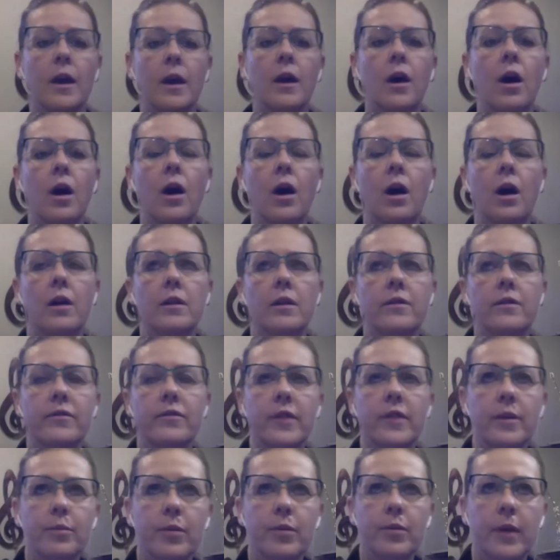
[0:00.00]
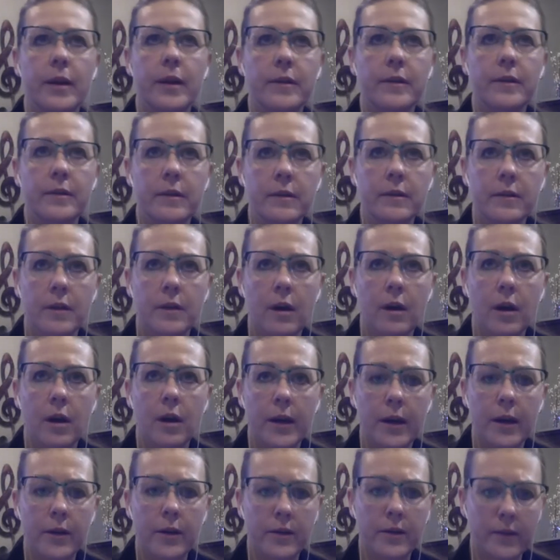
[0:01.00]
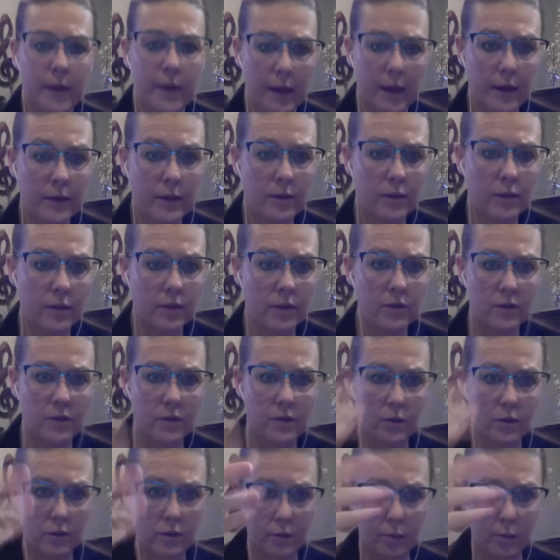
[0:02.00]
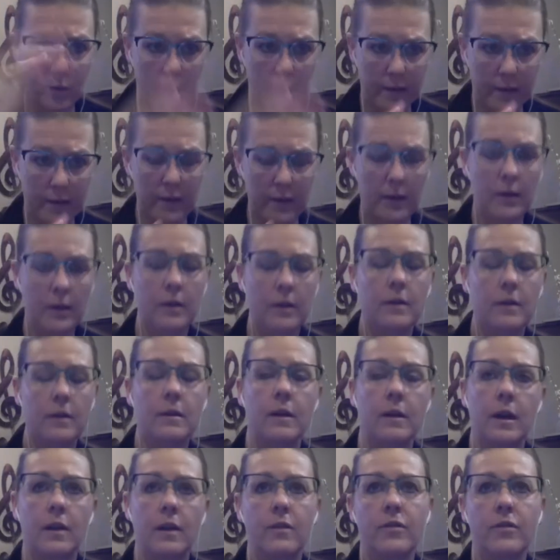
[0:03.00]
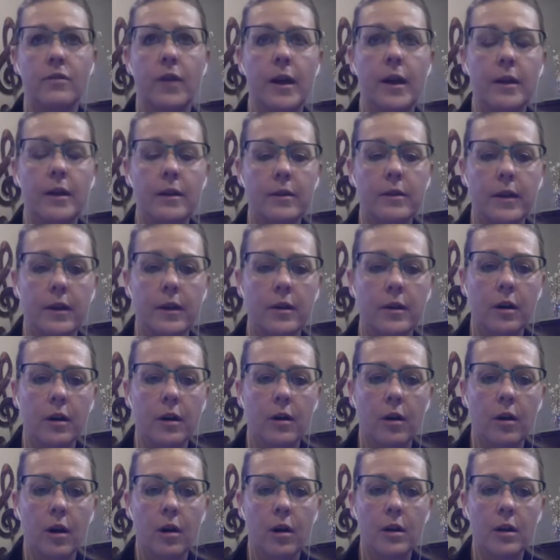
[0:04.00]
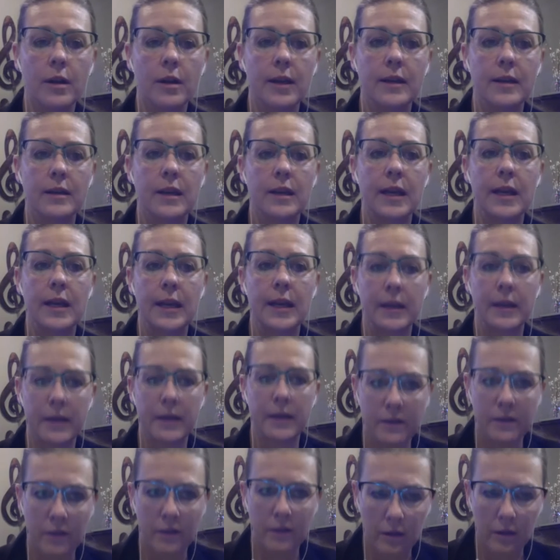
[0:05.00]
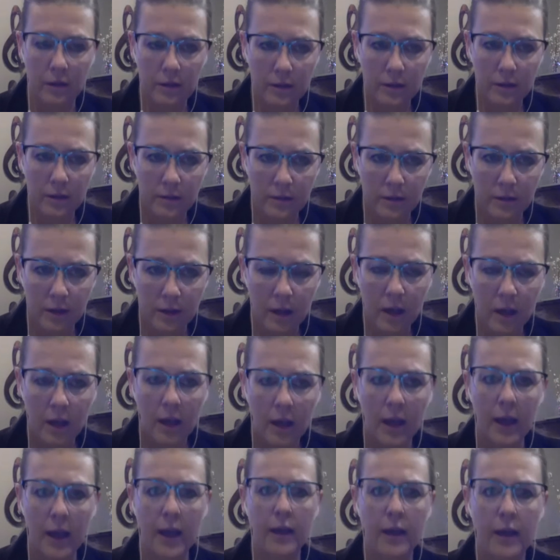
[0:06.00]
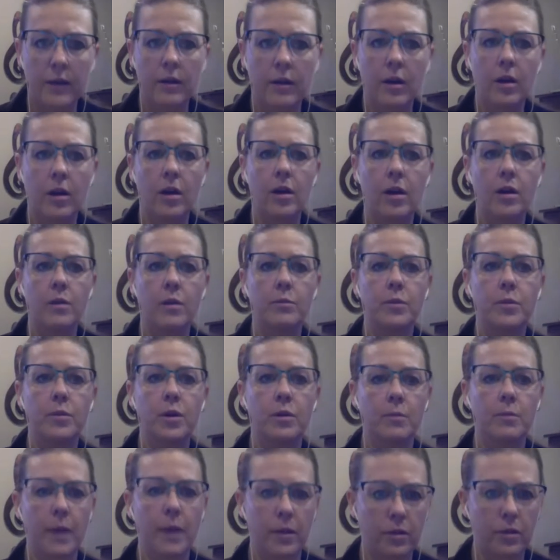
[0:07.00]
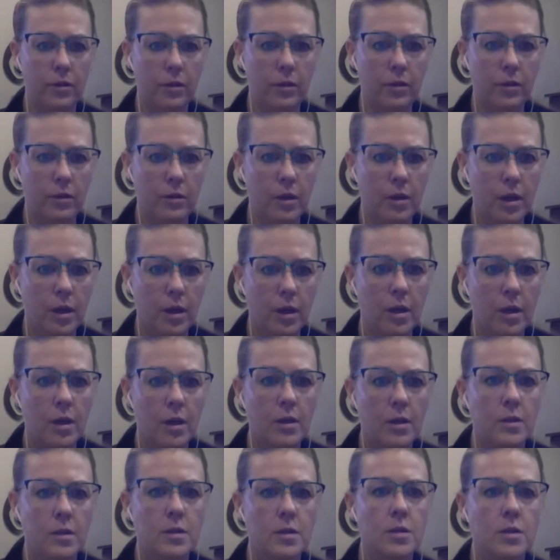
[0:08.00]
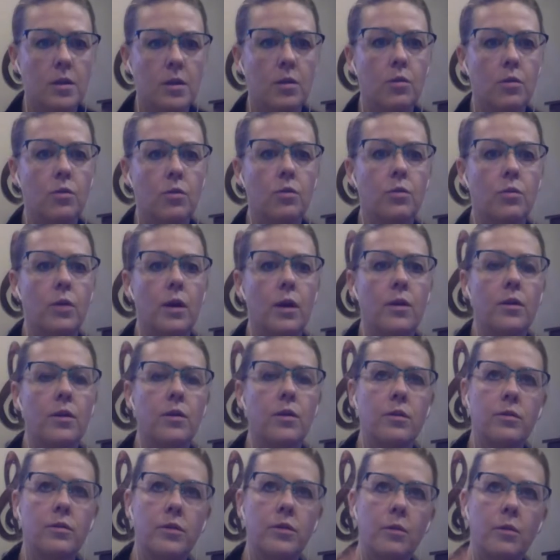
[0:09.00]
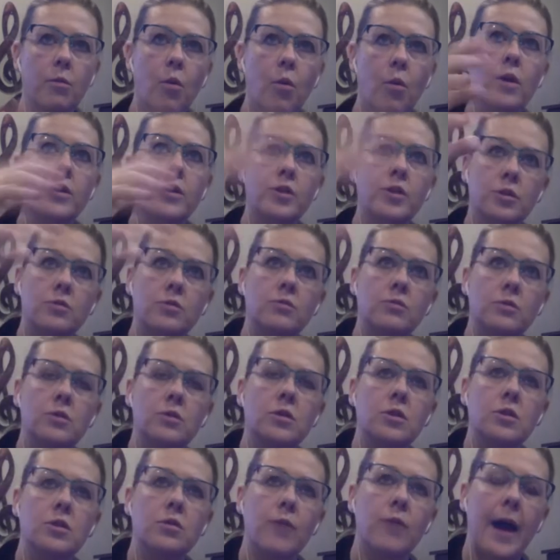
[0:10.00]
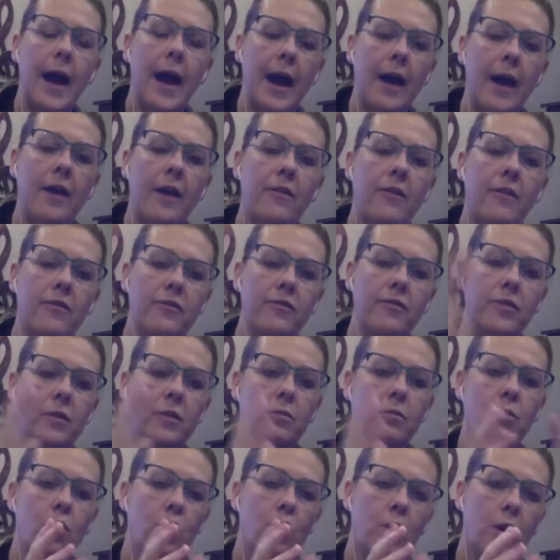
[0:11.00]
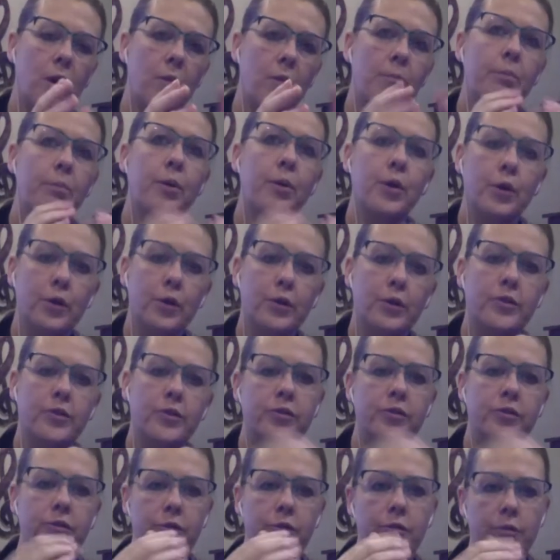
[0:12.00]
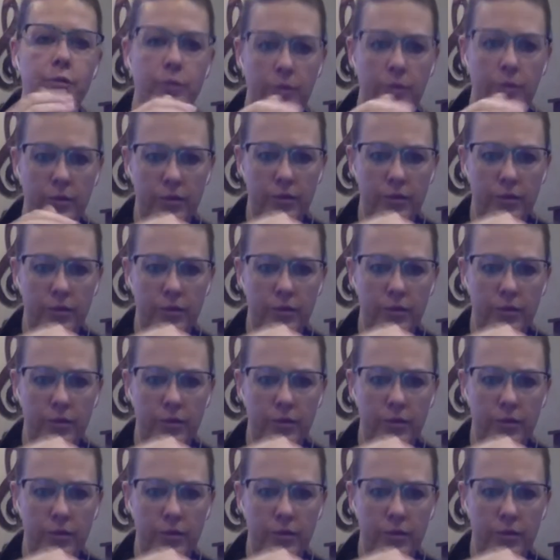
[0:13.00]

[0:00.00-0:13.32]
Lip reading: All of the prices on our site, you can just go to pricing and find it there, all in Canadian dollars and are per month. So the more students you have, the more per student